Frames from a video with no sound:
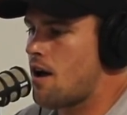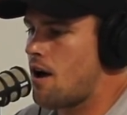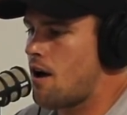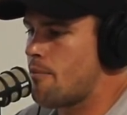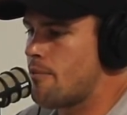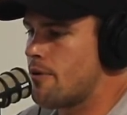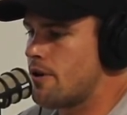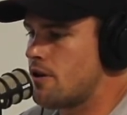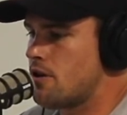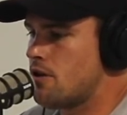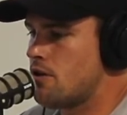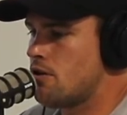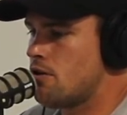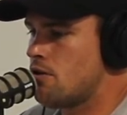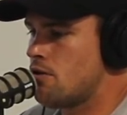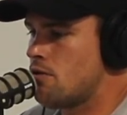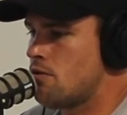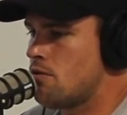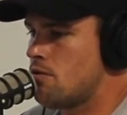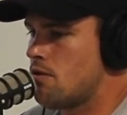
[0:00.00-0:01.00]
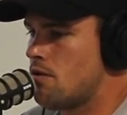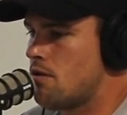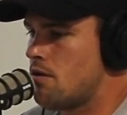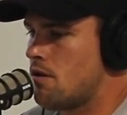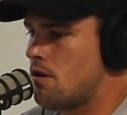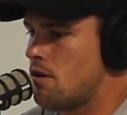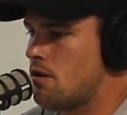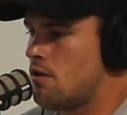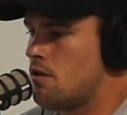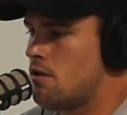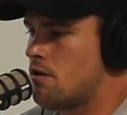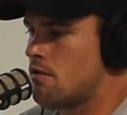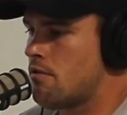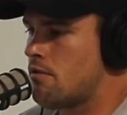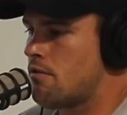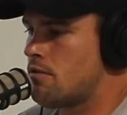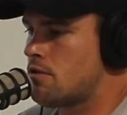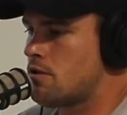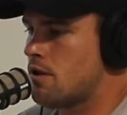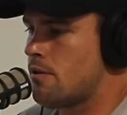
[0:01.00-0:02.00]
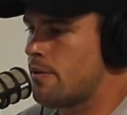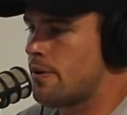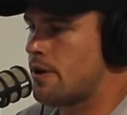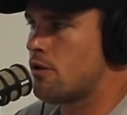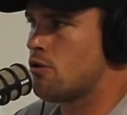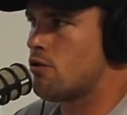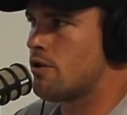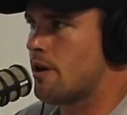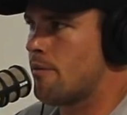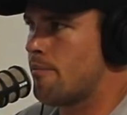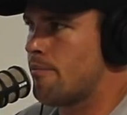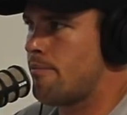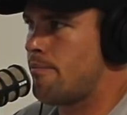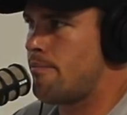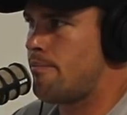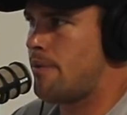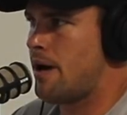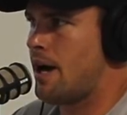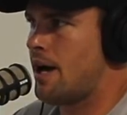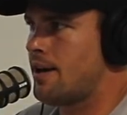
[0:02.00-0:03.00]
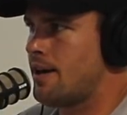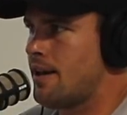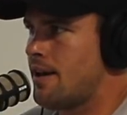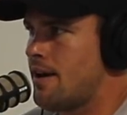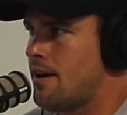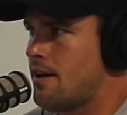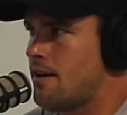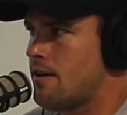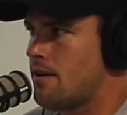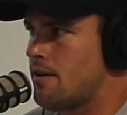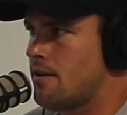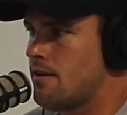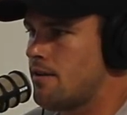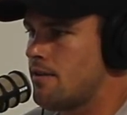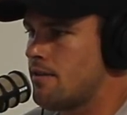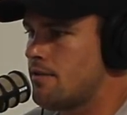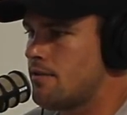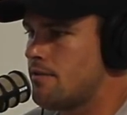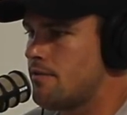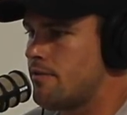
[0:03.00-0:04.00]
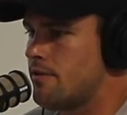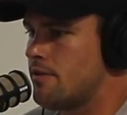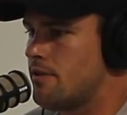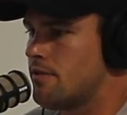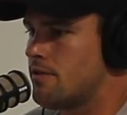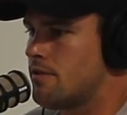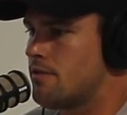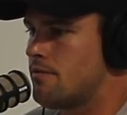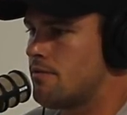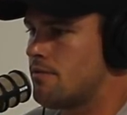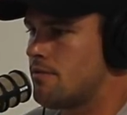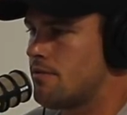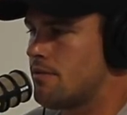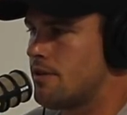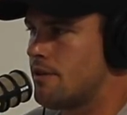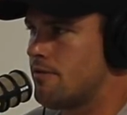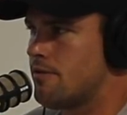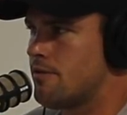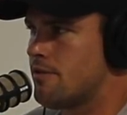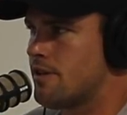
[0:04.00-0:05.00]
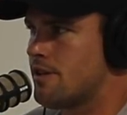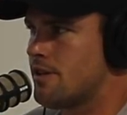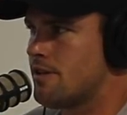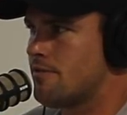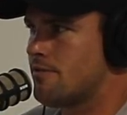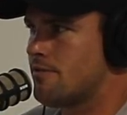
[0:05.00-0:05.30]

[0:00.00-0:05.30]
I'll bring you along so we can all get bagged out for 24 hours.